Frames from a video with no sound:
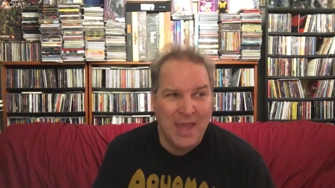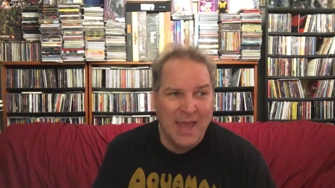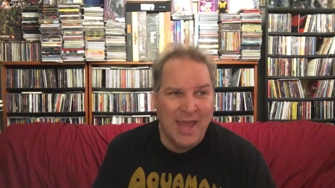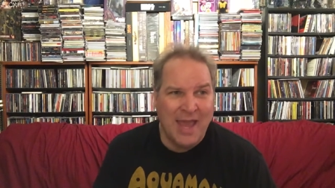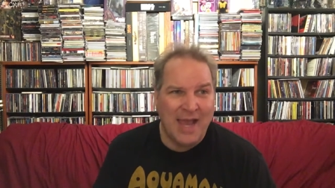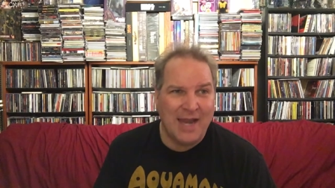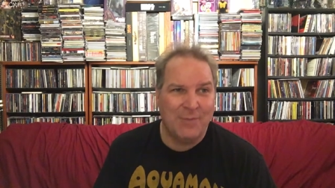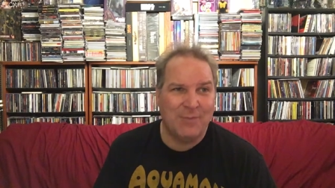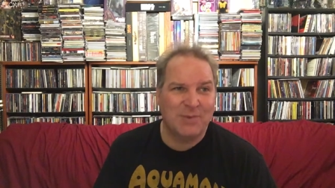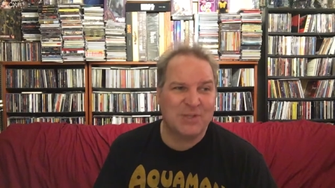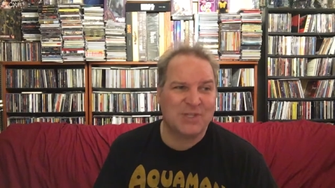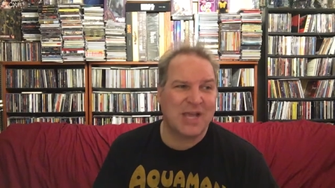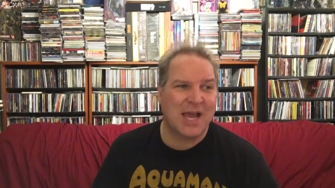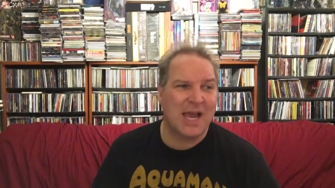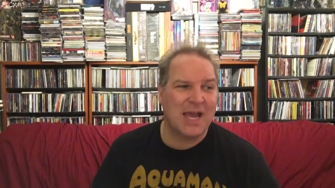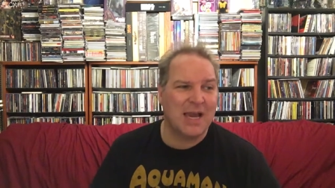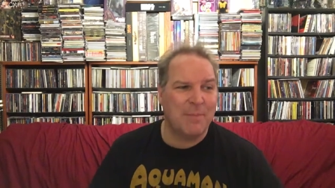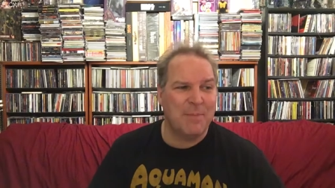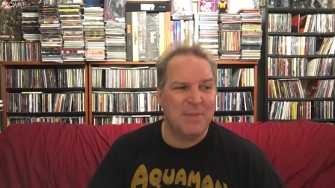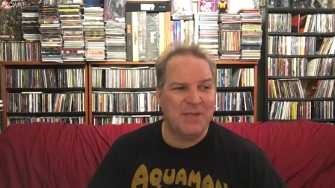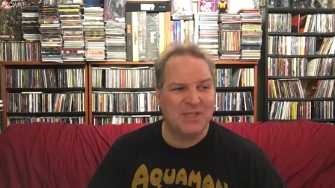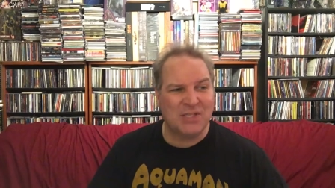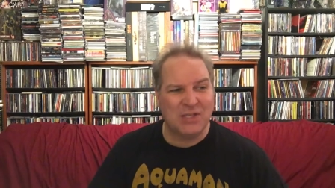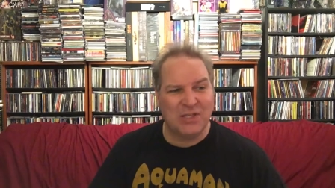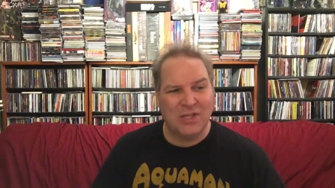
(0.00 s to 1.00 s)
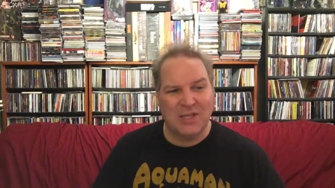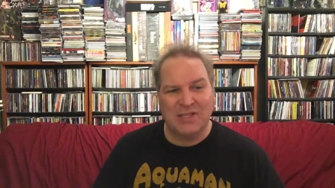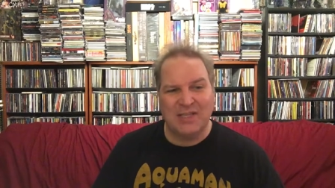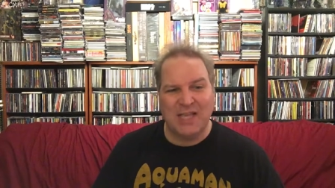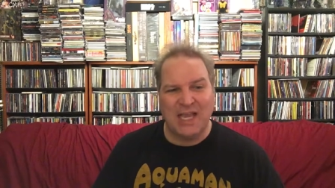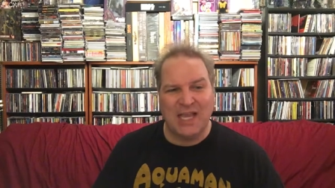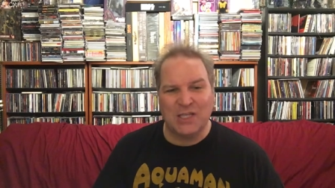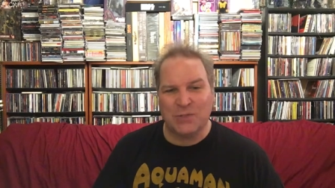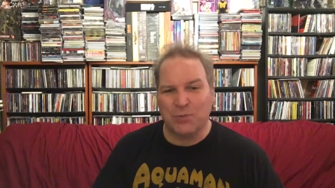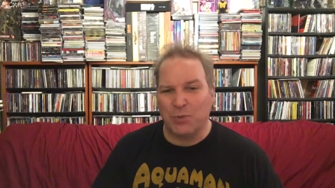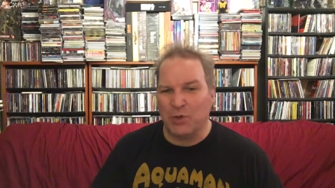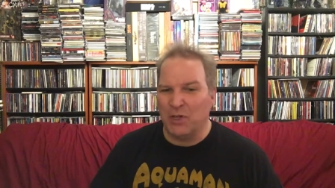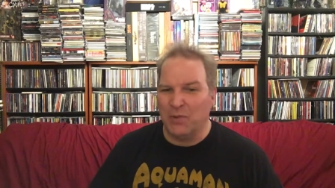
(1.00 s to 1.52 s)
And he was kind of missing the
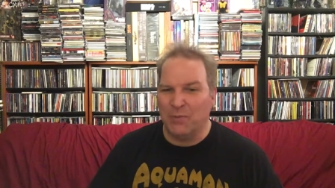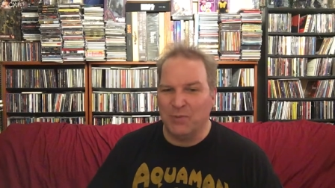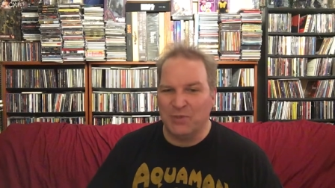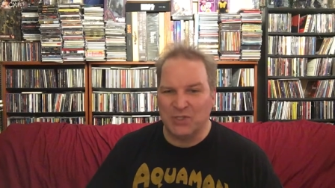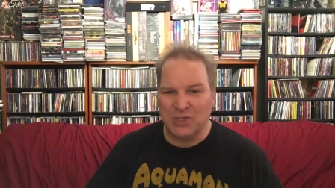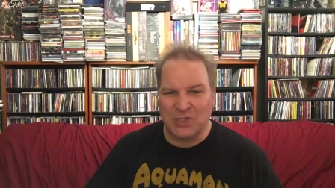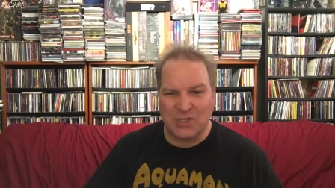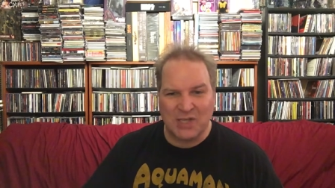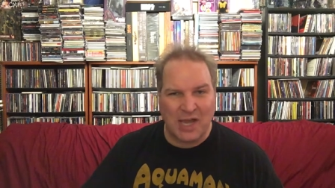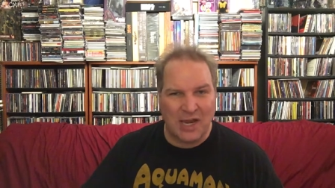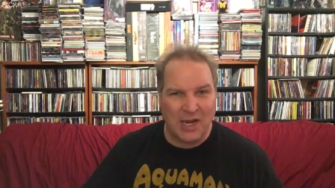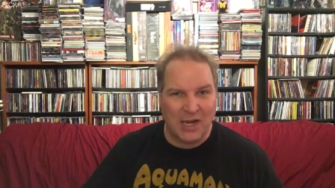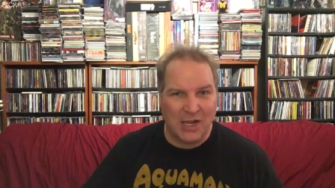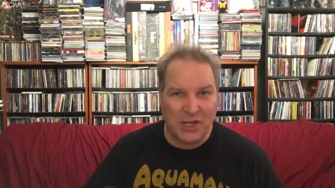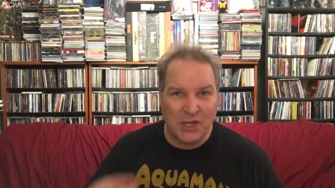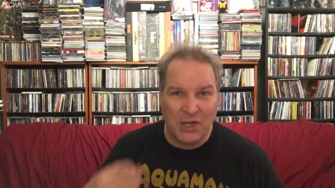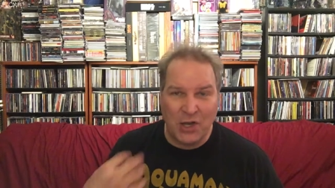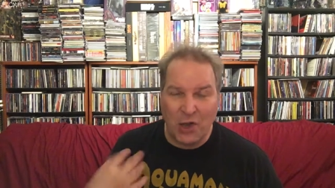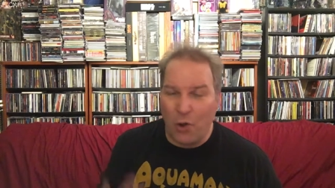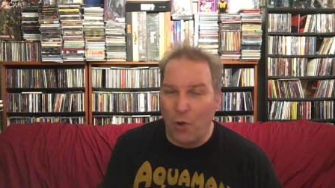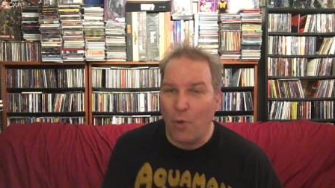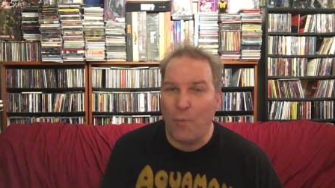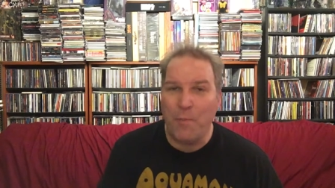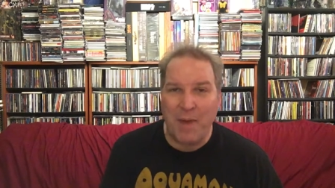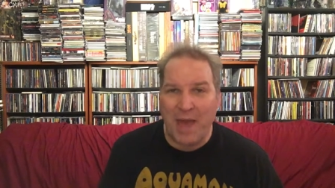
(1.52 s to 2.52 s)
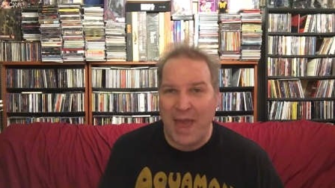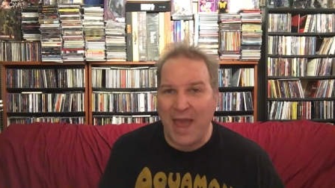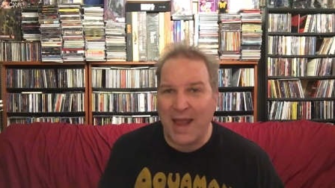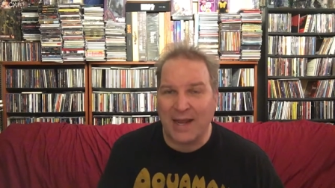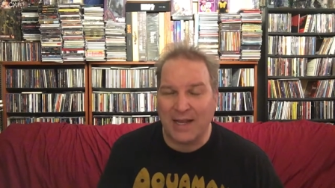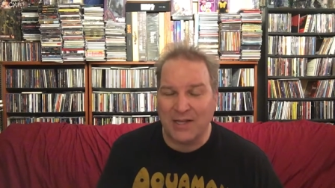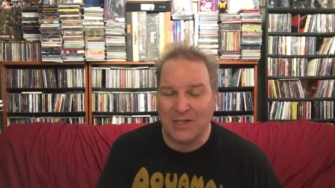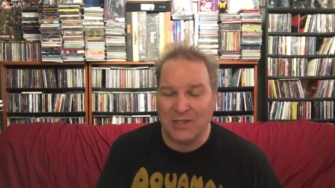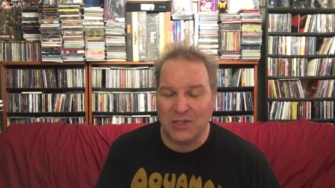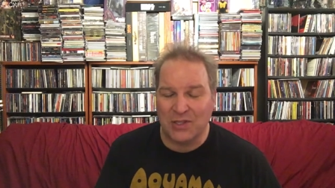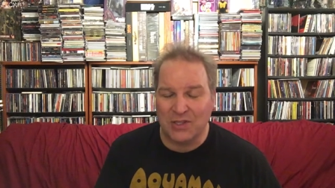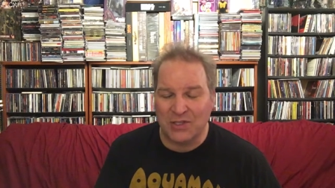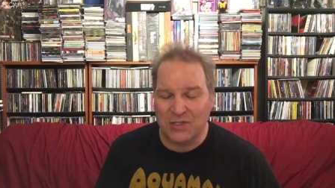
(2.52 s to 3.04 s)
days where you would just kind of go back
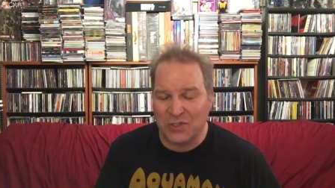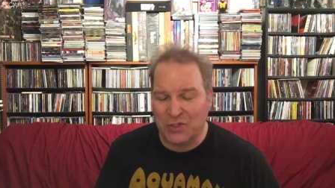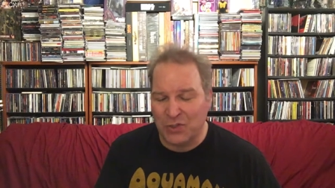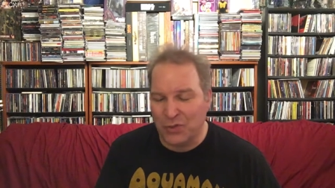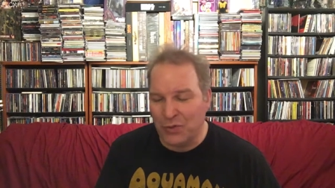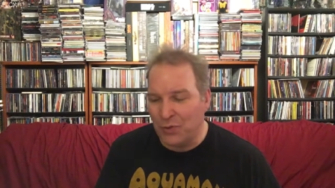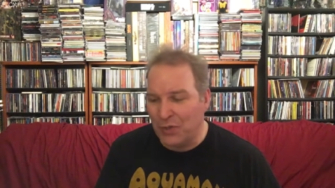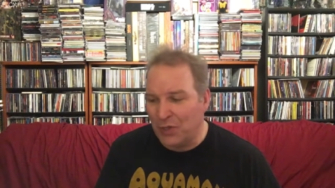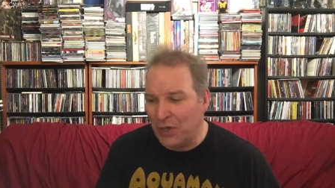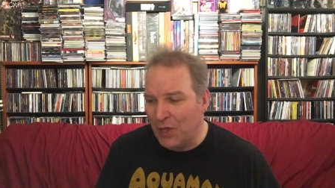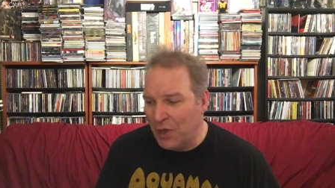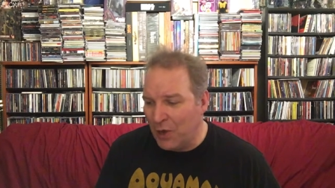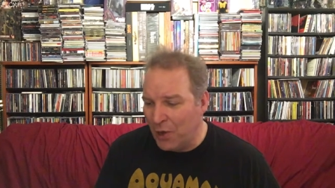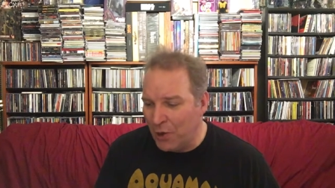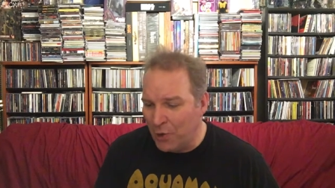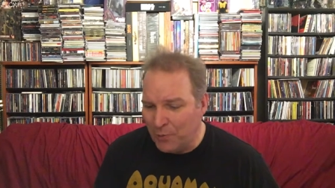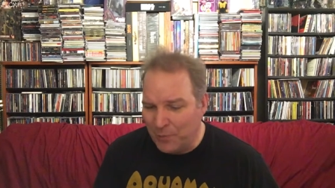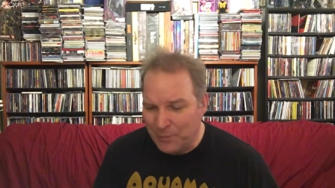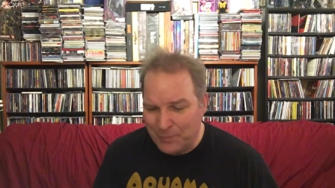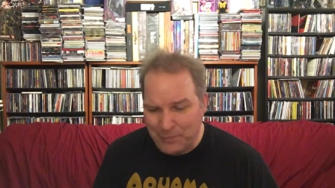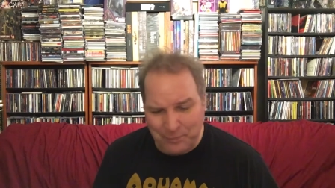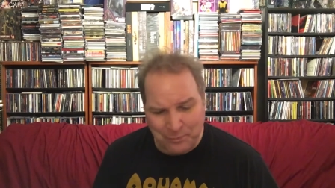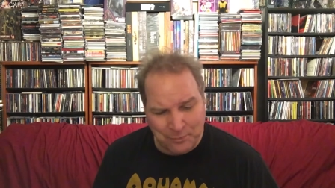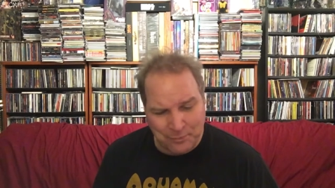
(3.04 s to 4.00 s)
into the studio